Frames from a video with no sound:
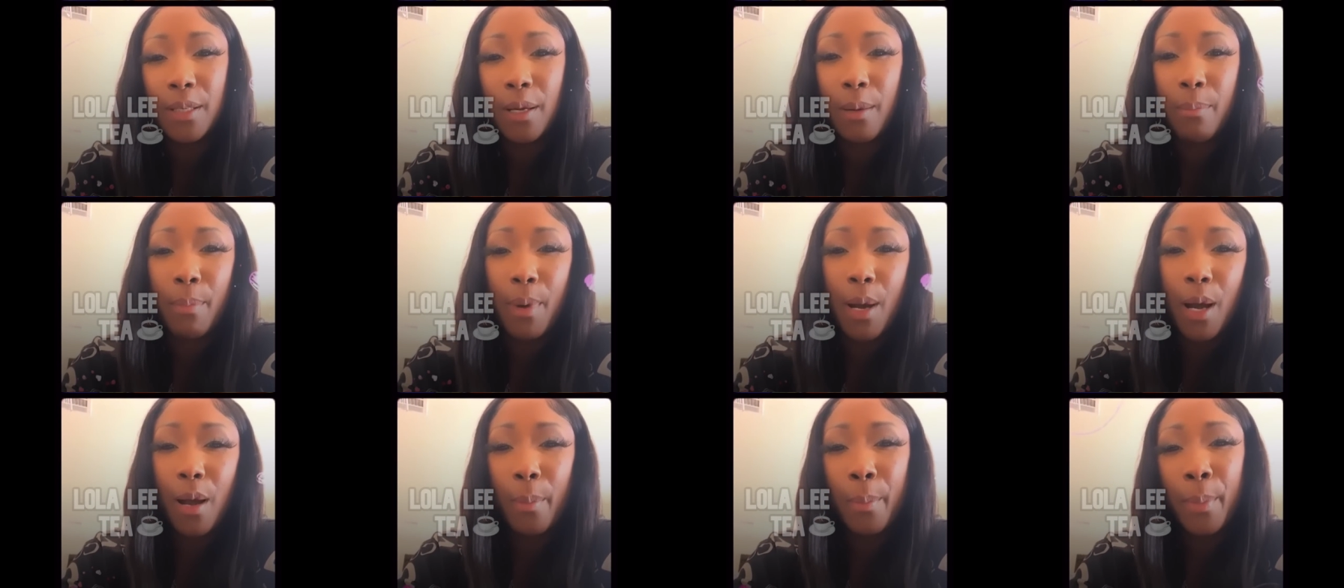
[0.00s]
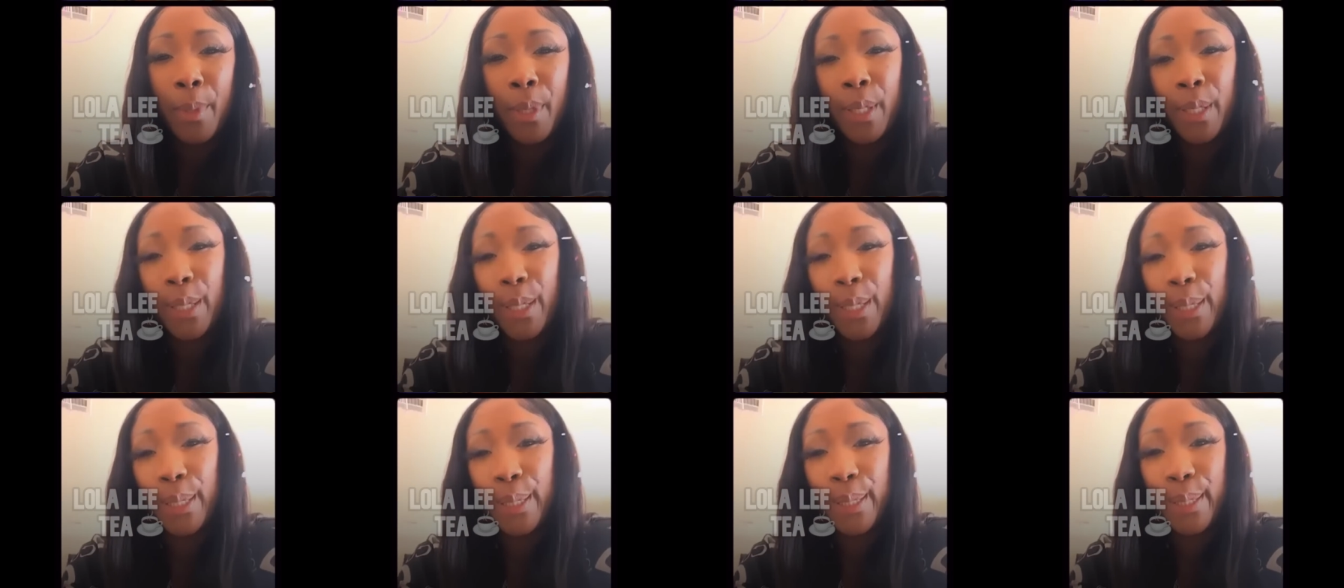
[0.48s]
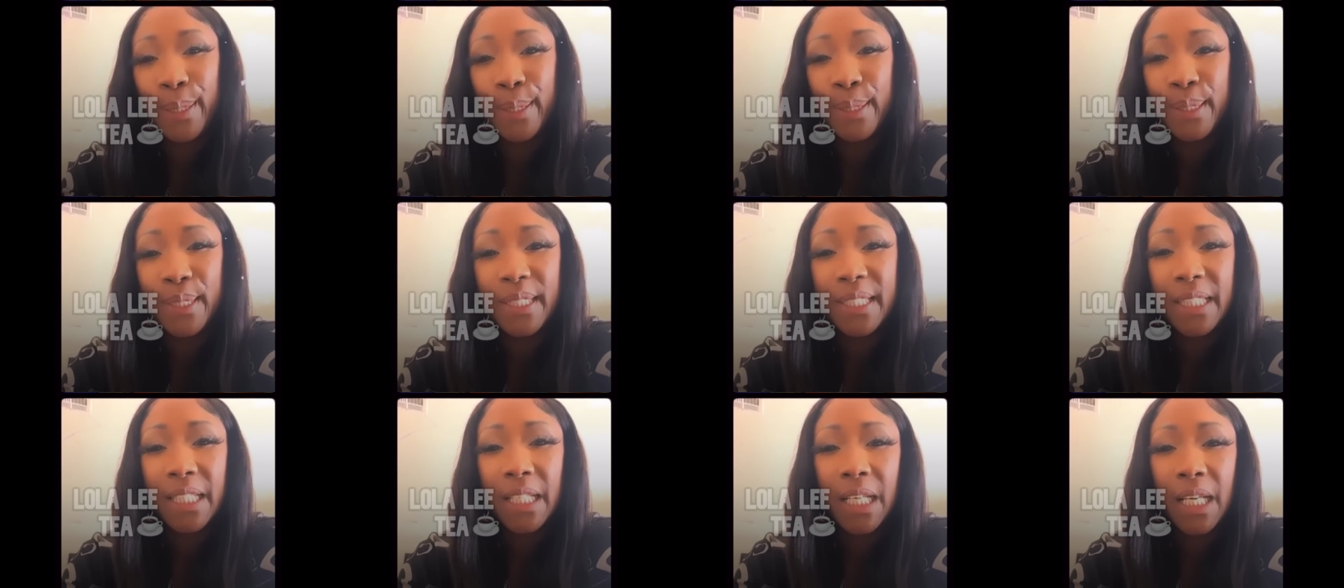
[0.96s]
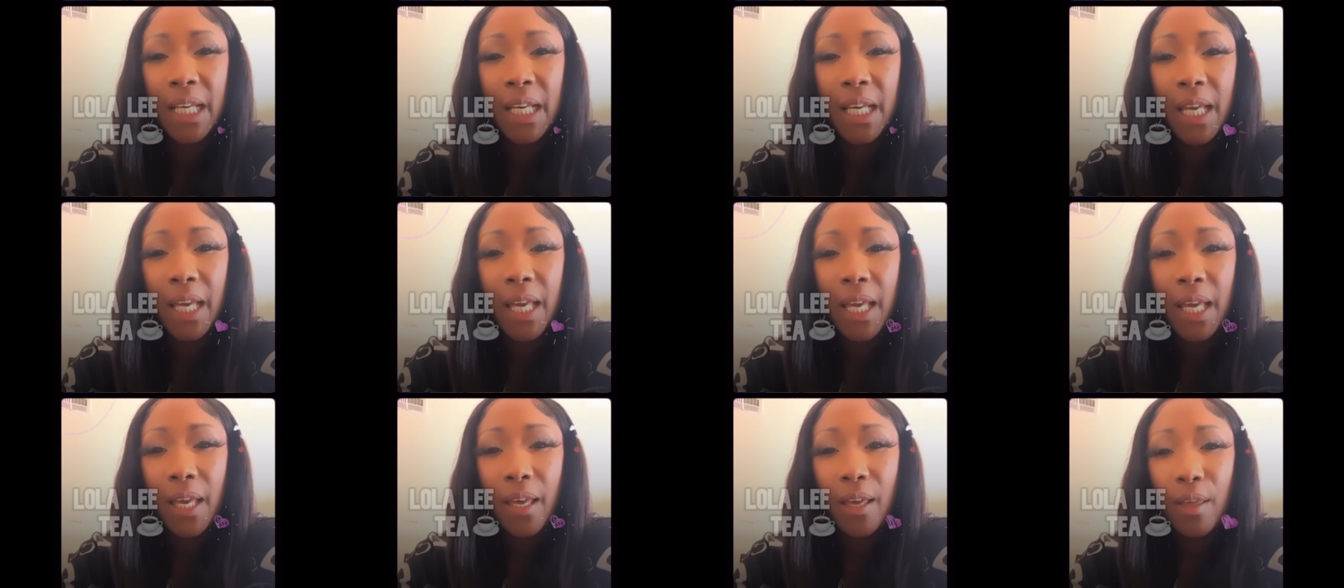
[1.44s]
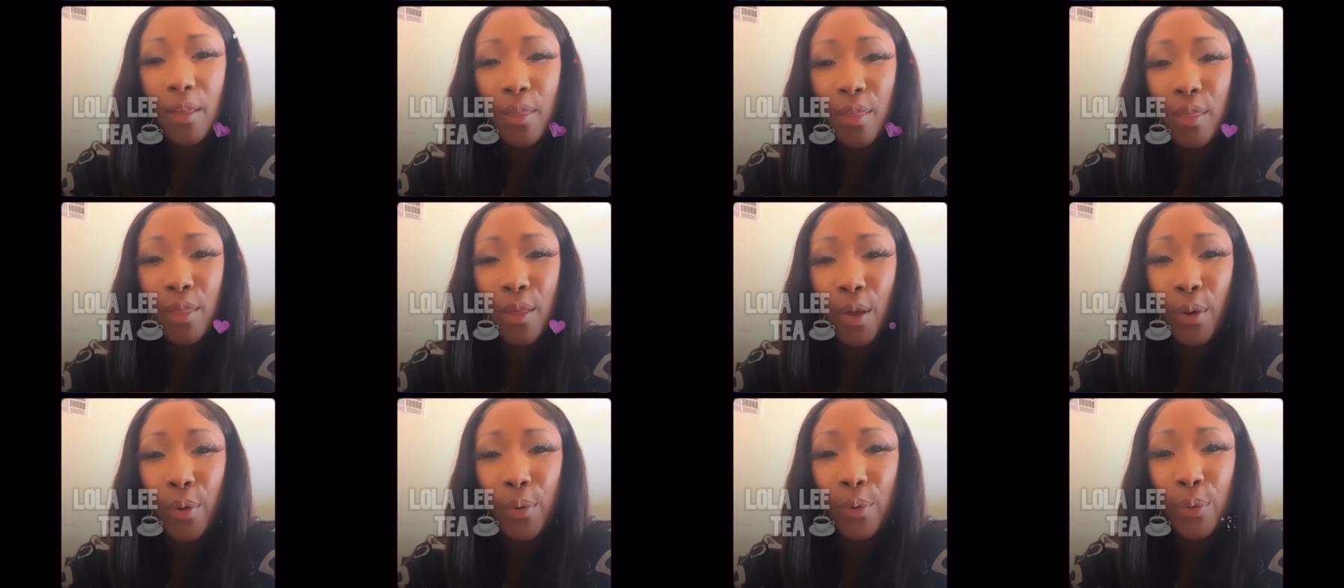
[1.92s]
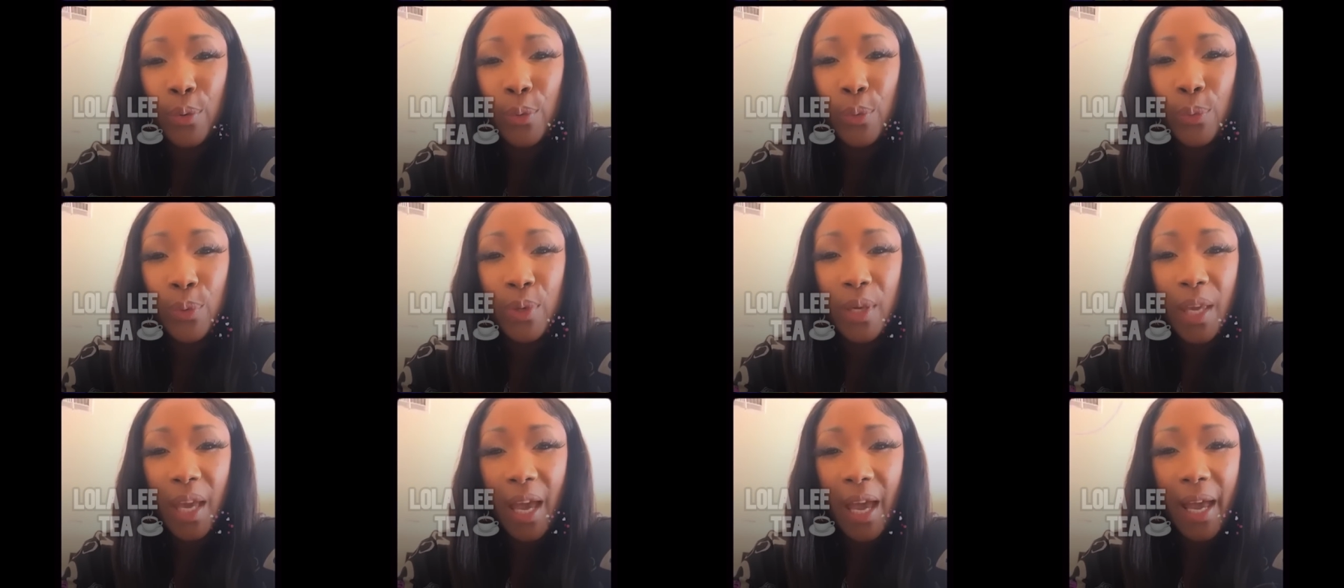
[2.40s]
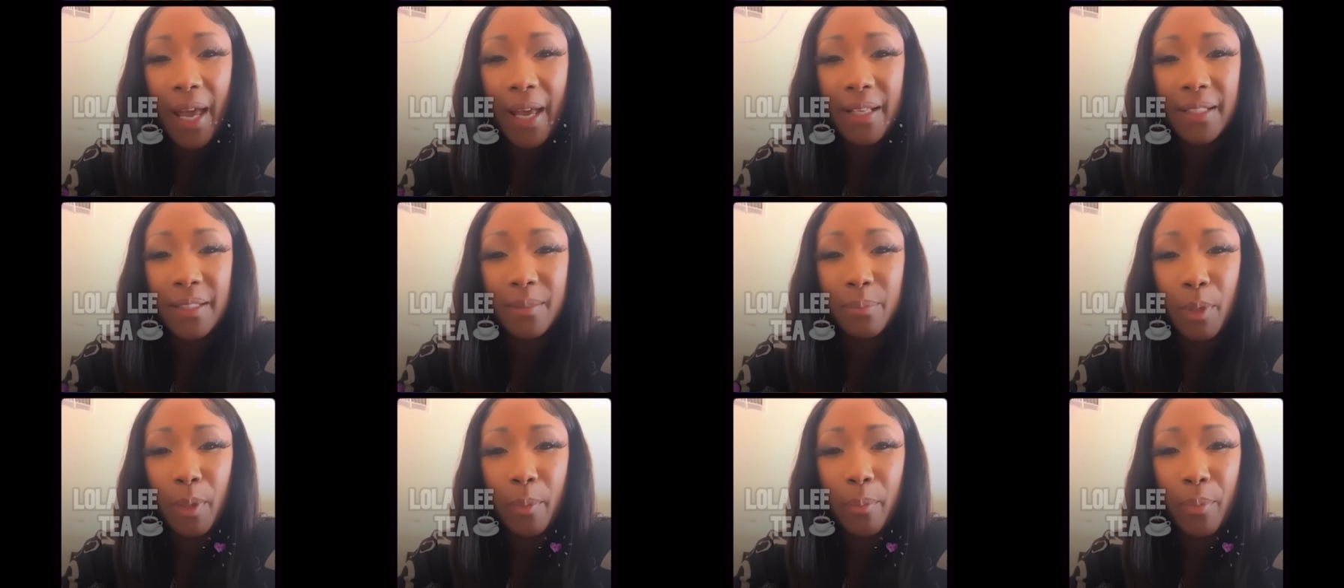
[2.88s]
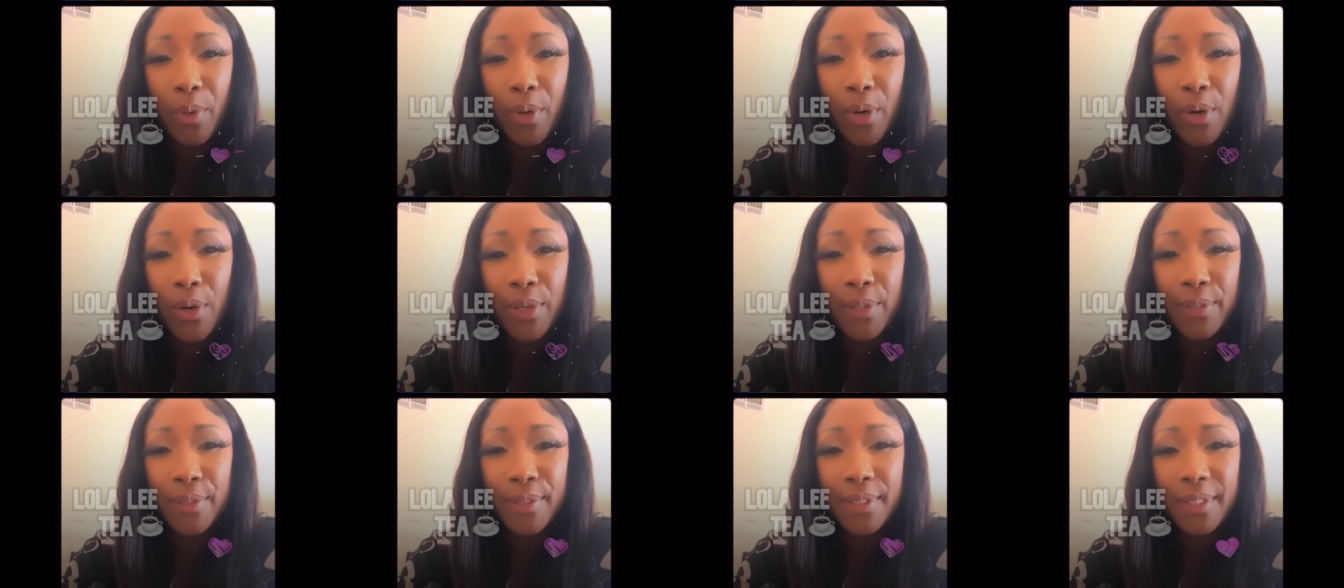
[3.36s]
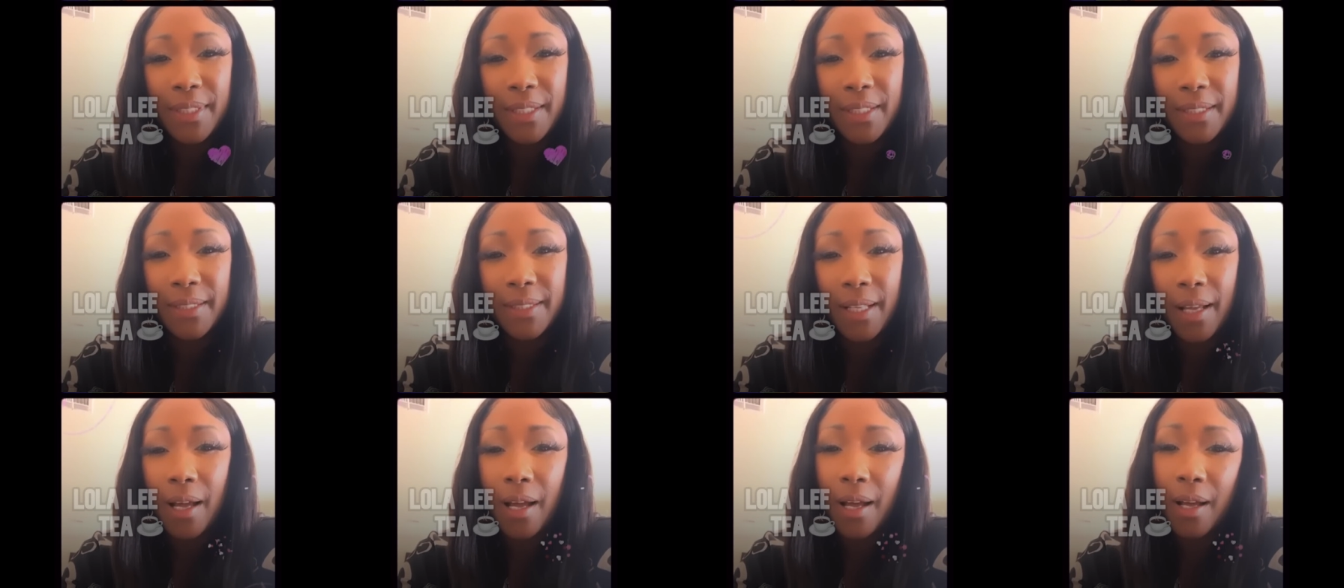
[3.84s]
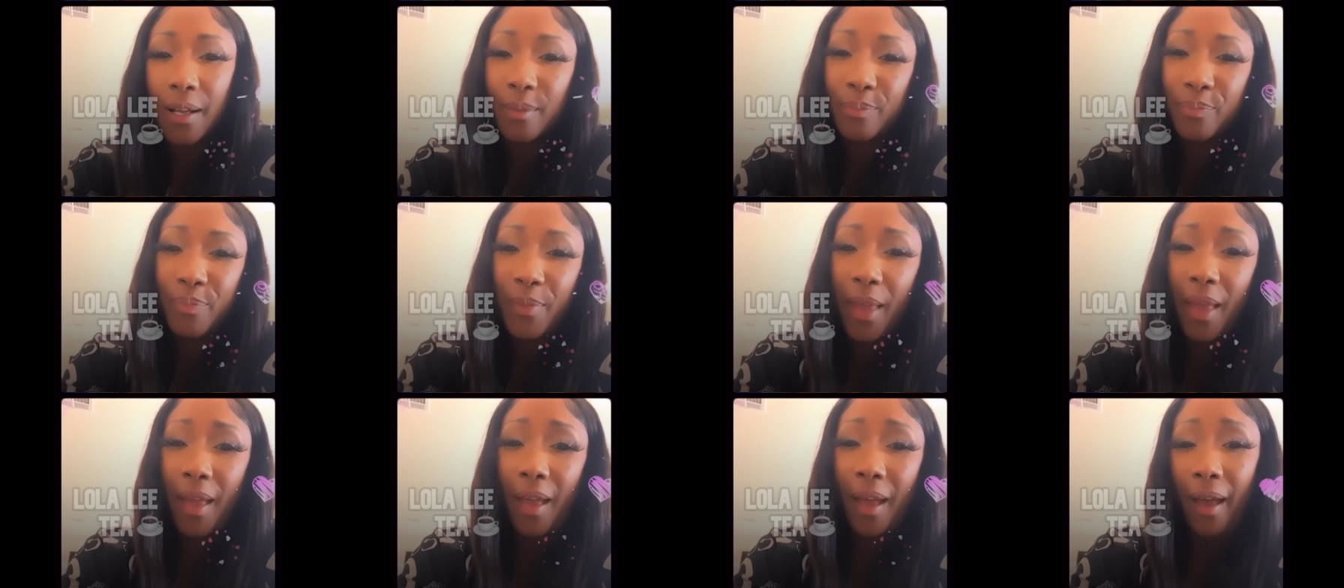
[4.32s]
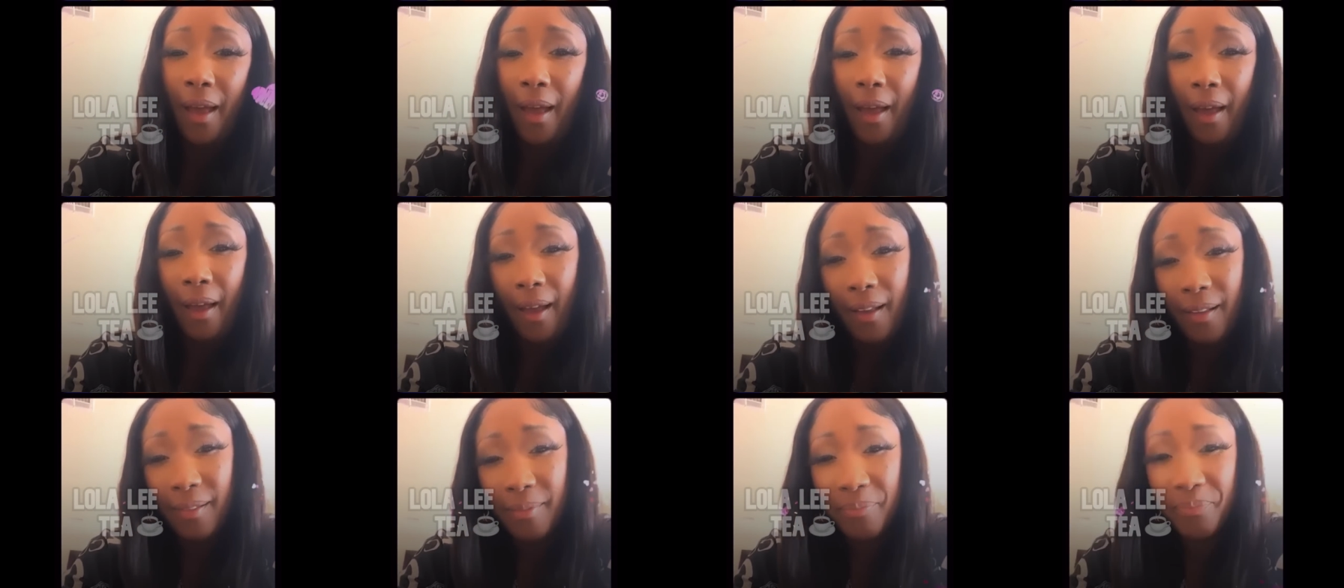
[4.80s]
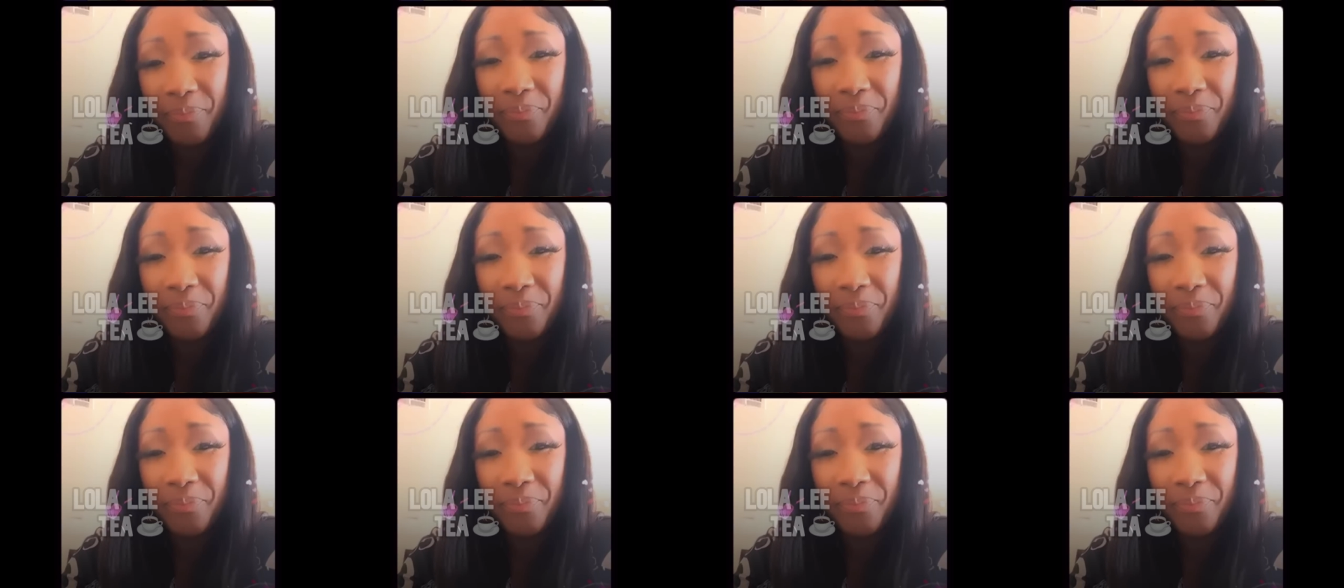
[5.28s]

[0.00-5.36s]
The mama is their new cast member on Six Odd. Ha!